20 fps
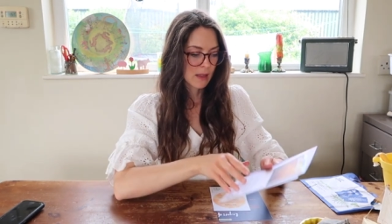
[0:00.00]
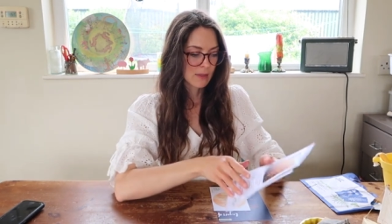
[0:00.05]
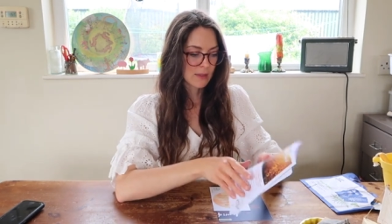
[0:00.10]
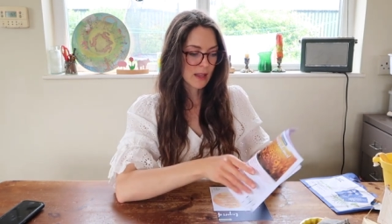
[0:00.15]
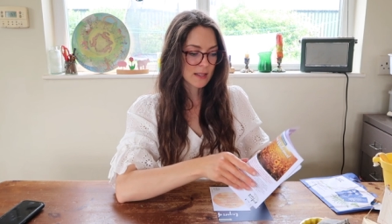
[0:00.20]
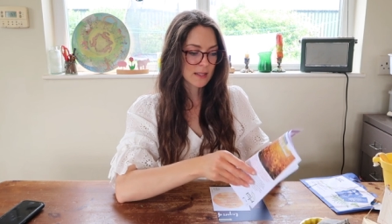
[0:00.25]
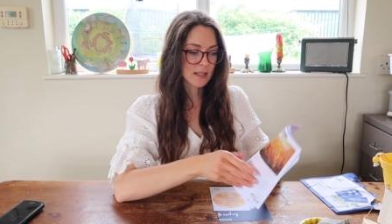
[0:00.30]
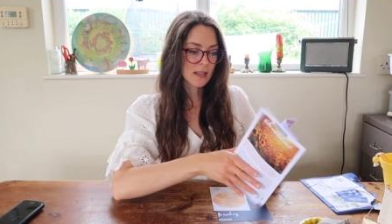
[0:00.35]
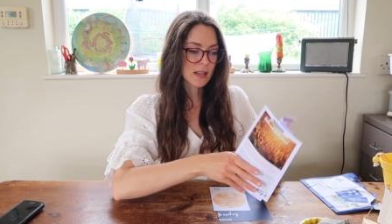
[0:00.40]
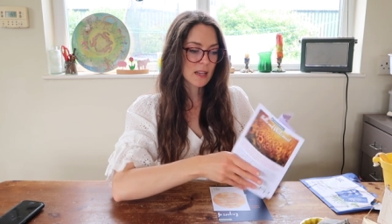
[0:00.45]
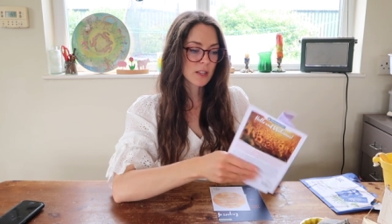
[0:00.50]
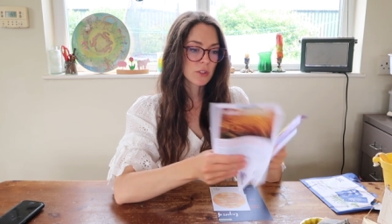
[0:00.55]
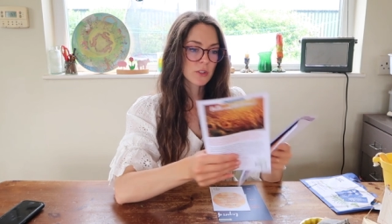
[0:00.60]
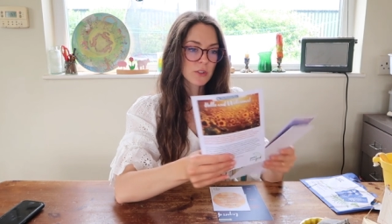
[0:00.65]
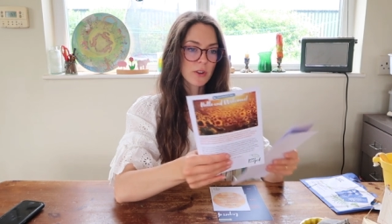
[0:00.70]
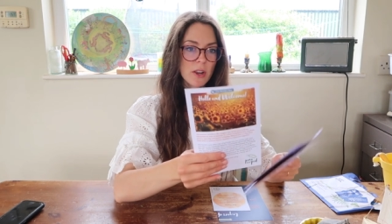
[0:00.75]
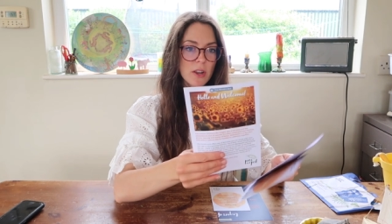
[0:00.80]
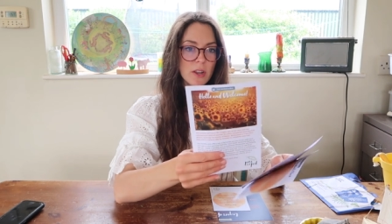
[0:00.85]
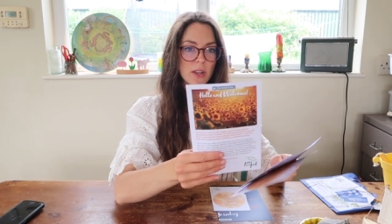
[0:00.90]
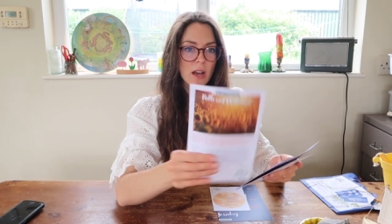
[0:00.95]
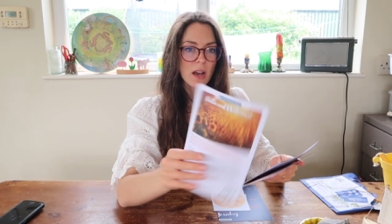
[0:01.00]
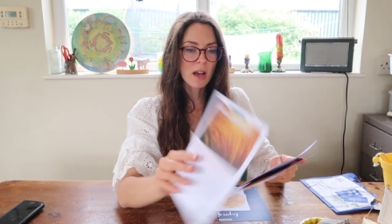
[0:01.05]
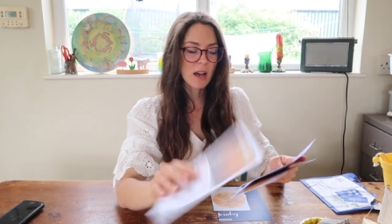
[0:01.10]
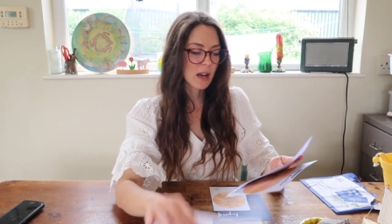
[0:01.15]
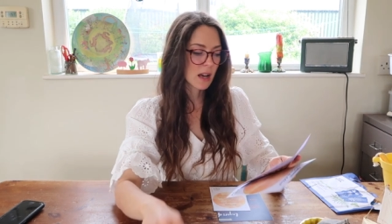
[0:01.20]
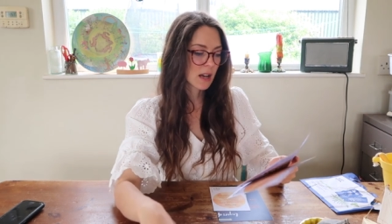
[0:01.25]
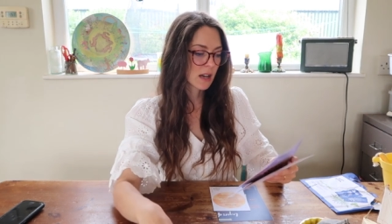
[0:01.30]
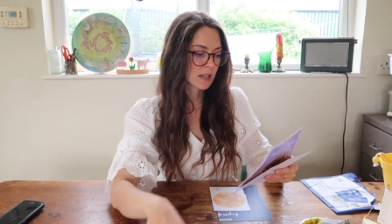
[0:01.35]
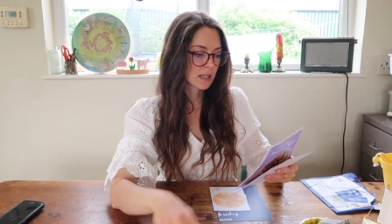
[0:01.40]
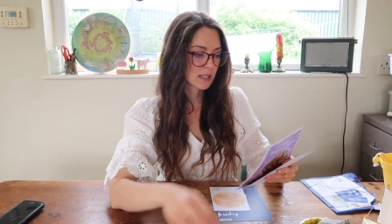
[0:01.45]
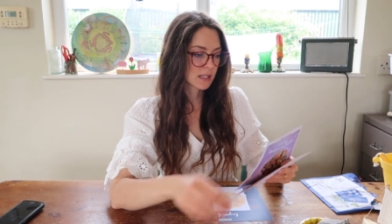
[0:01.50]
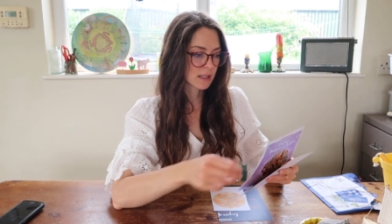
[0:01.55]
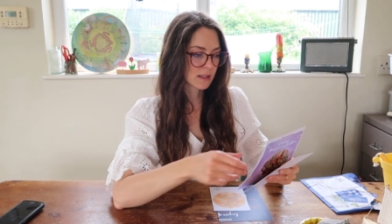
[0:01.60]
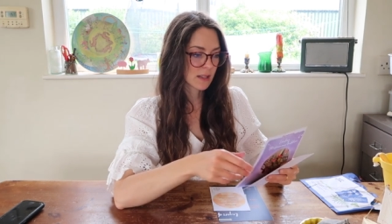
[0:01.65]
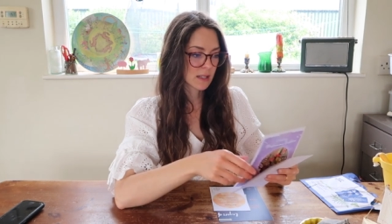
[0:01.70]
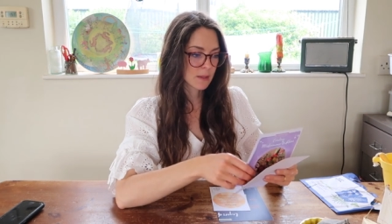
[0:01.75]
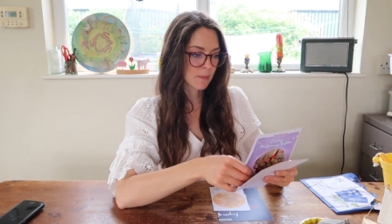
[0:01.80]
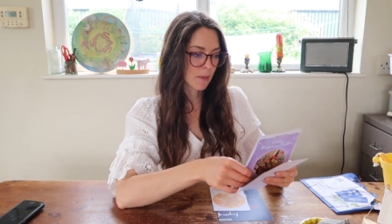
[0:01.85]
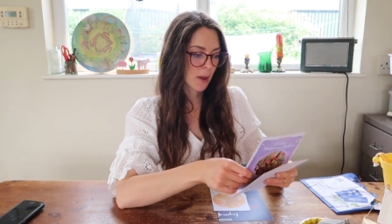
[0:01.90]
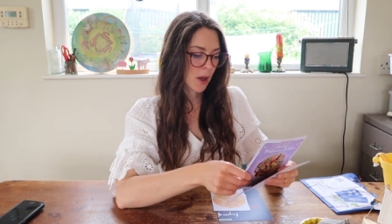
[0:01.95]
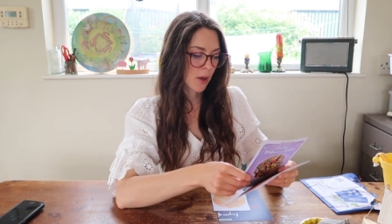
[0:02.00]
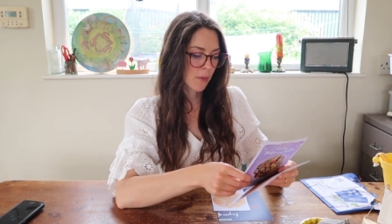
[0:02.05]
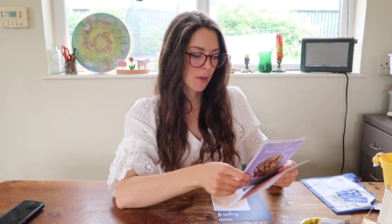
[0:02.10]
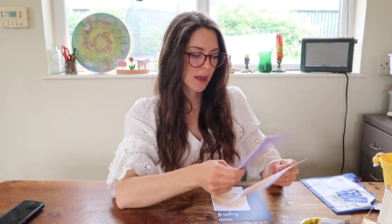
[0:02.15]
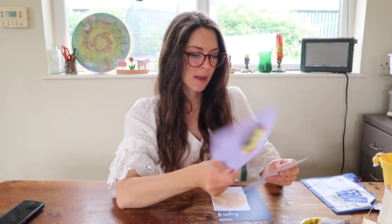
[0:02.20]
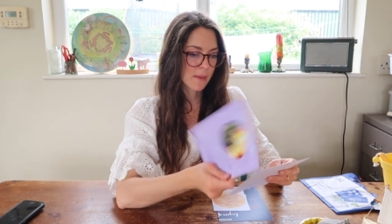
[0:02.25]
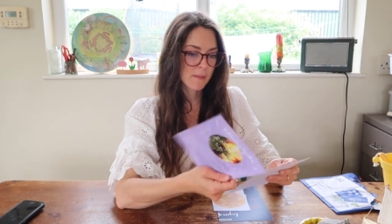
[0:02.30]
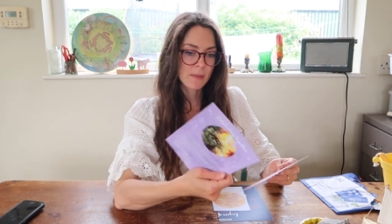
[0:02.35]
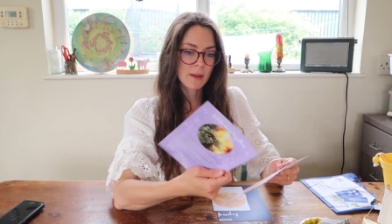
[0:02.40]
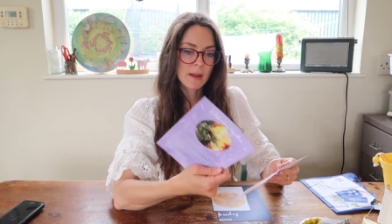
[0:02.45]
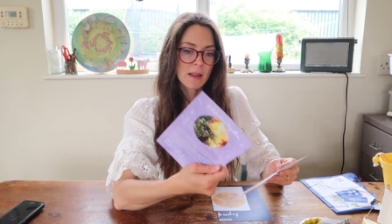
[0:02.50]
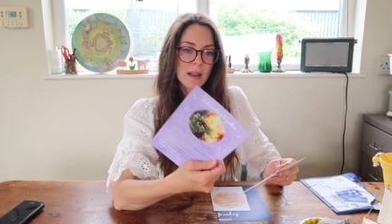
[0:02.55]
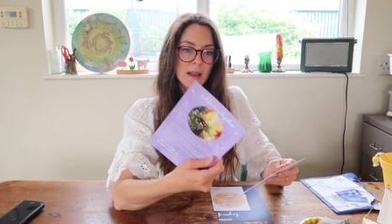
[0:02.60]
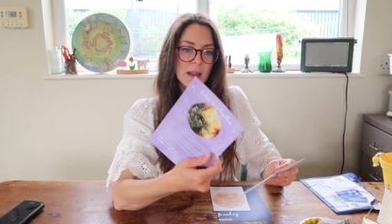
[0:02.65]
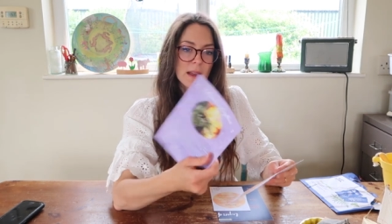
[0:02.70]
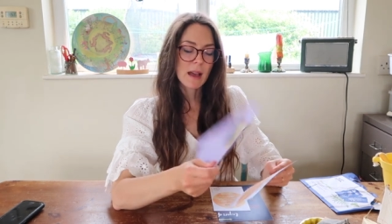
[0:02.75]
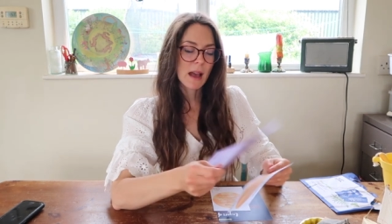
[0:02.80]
There's an intro card, there's a poem,